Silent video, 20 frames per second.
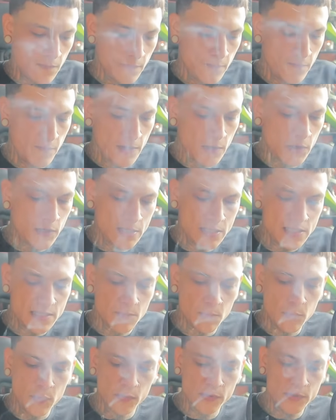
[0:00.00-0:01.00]
Very
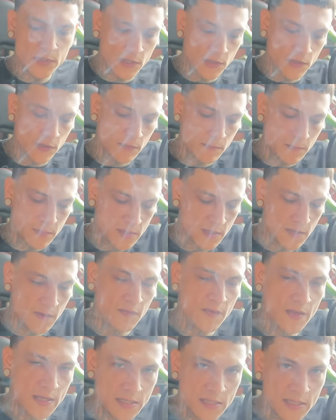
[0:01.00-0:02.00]
simple terms,
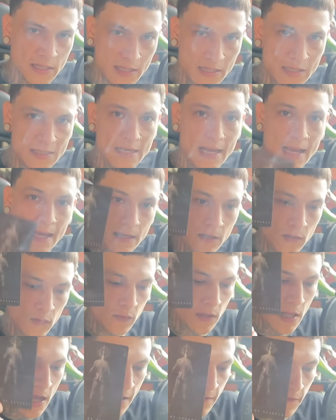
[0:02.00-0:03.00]
this is a new
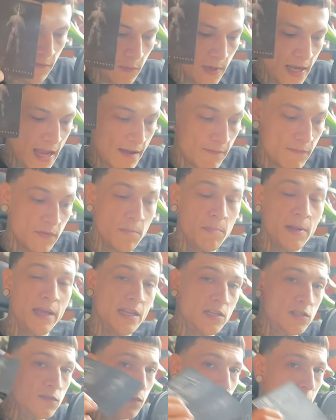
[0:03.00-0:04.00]
life. We have the
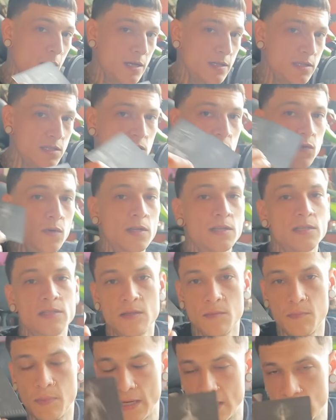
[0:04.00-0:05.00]
Page of Wands twice,
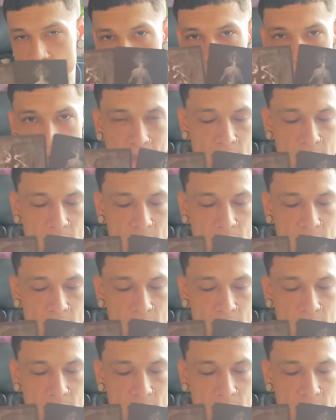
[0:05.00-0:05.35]
the Page of